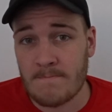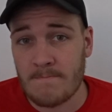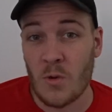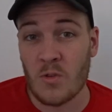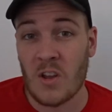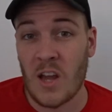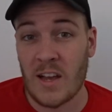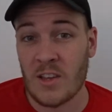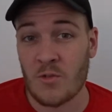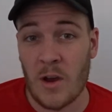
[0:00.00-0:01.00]
I also
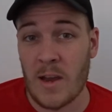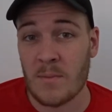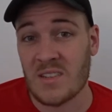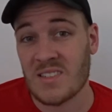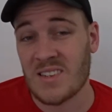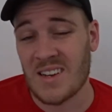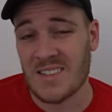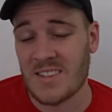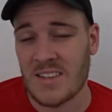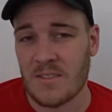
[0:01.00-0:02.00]
liked that Graham
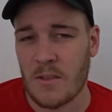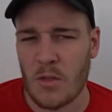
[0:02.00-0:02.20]
discussed his